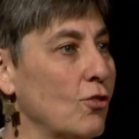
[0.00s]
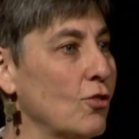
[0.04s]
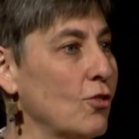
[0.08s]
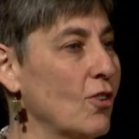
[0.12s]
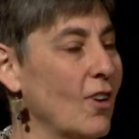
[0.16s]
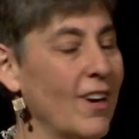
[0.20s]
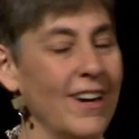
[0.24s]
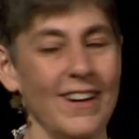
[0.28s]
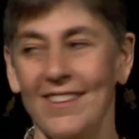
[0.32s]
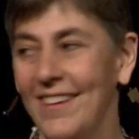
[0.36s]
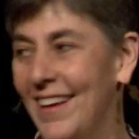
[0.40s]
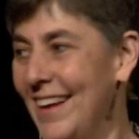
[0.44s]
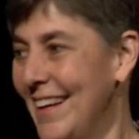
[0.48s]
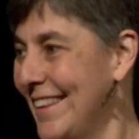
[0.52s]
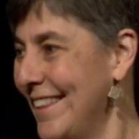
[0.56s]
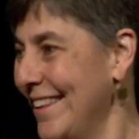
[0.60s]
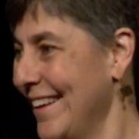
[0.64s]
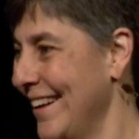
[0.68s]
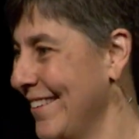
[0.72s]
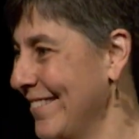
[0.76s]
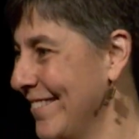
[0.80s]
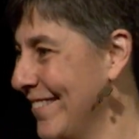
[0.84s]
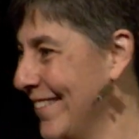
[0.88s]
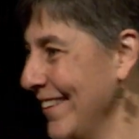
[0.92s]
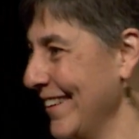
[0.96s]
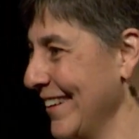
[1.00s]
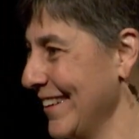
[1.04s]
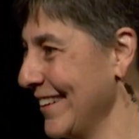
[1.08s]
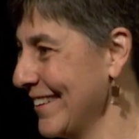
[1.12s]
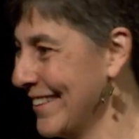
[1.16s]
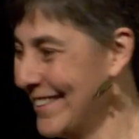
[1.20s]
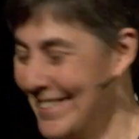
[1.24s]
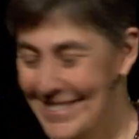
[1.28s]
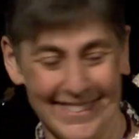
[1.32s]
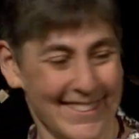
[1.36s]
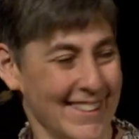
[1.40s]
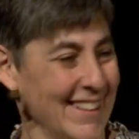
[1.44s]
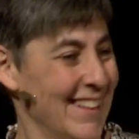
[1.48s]
I like that one.
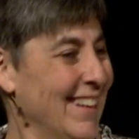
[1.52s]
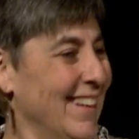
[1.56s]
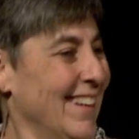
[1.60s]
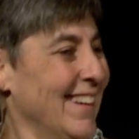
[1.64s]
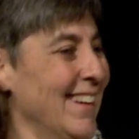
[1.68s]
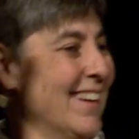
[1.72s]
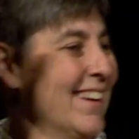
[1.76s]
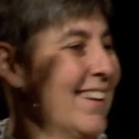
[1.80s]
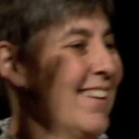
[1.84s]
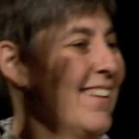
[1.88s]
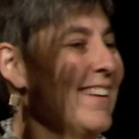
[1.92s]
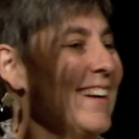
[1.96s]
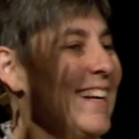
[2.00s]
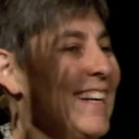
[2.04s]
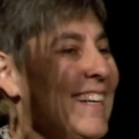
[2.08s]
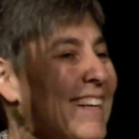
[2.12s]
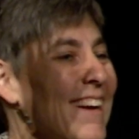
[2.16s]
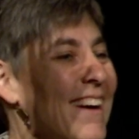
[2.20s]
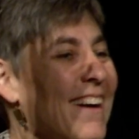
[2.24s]
All right.